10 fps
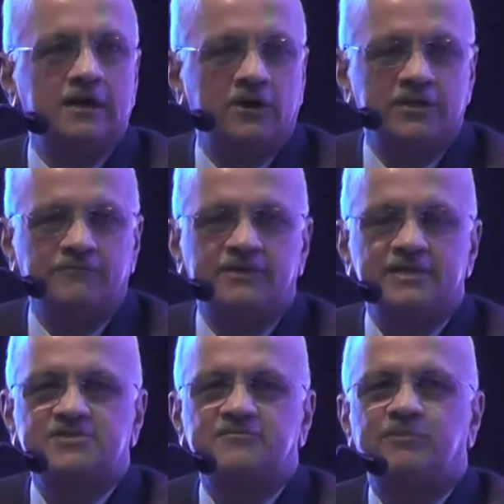On the
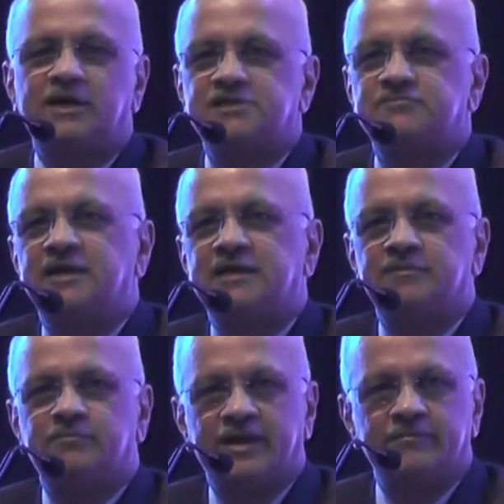1st of March, we had
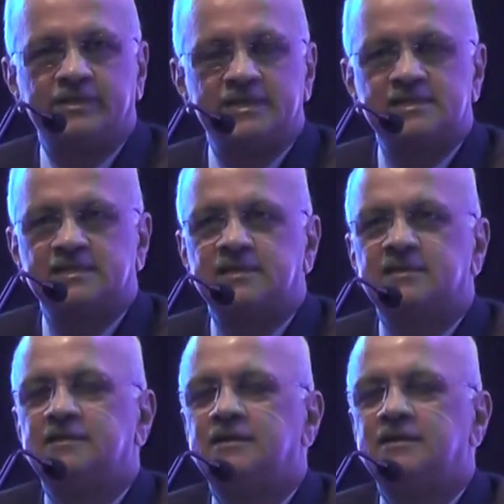the Prime Minister